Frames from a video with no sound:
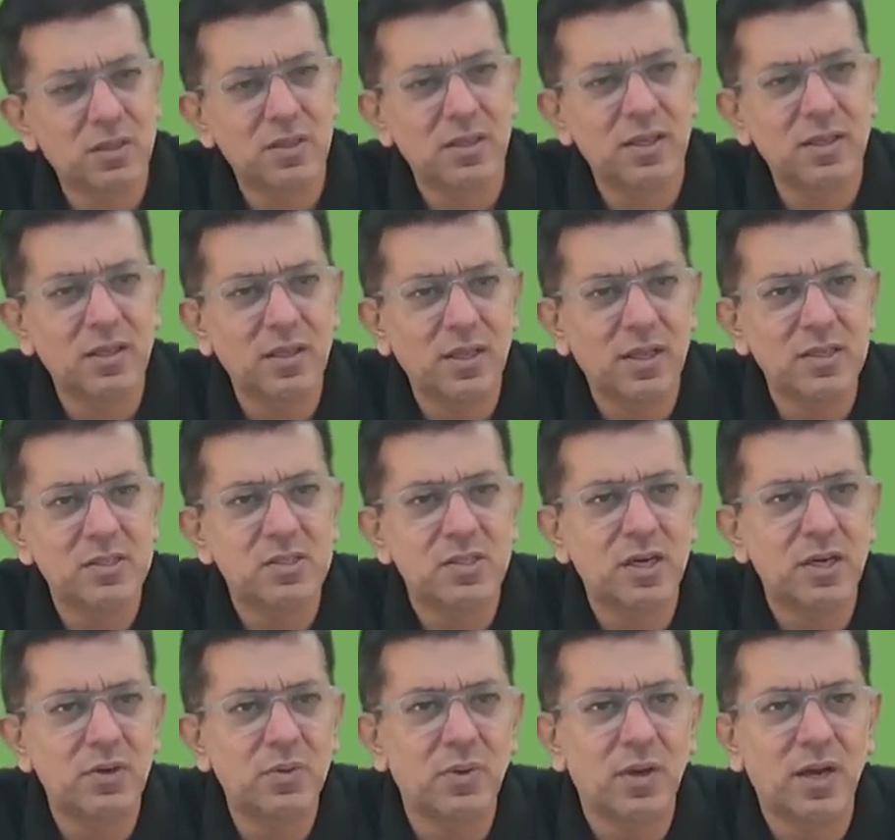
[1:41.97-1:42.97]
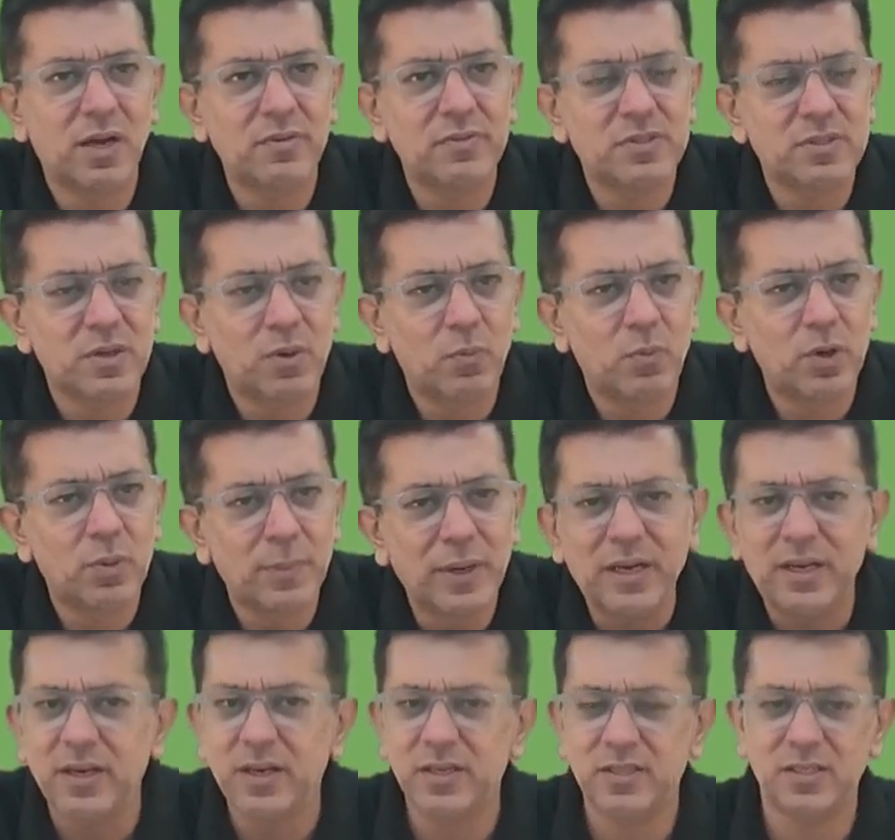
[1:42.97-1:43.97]
then let's try to have somewhat
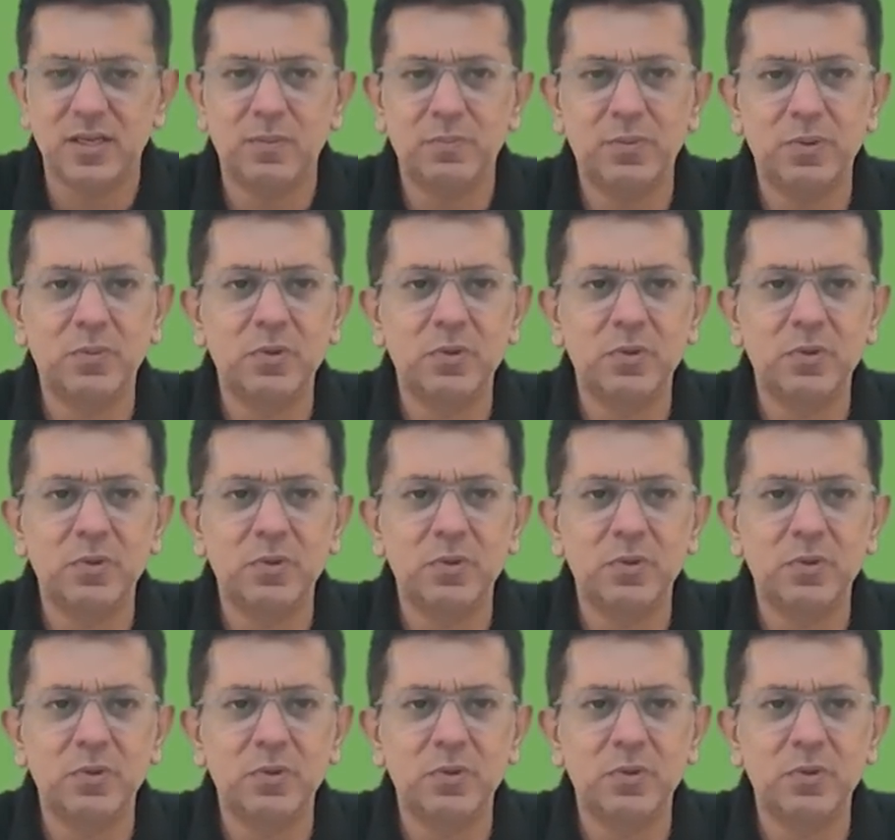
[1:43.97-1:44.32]
better example,